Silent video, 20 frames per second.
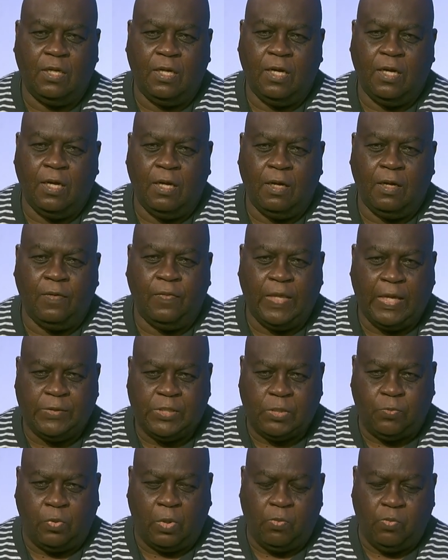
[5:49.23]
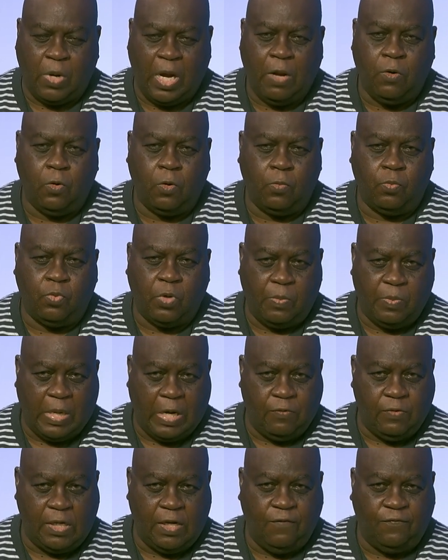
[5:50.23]
Uh, that was
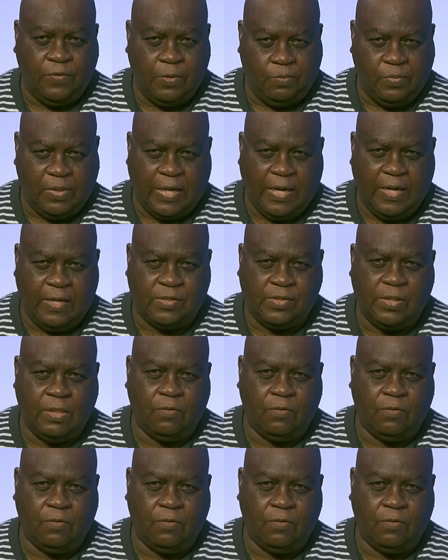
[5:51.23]
primarily for blacks,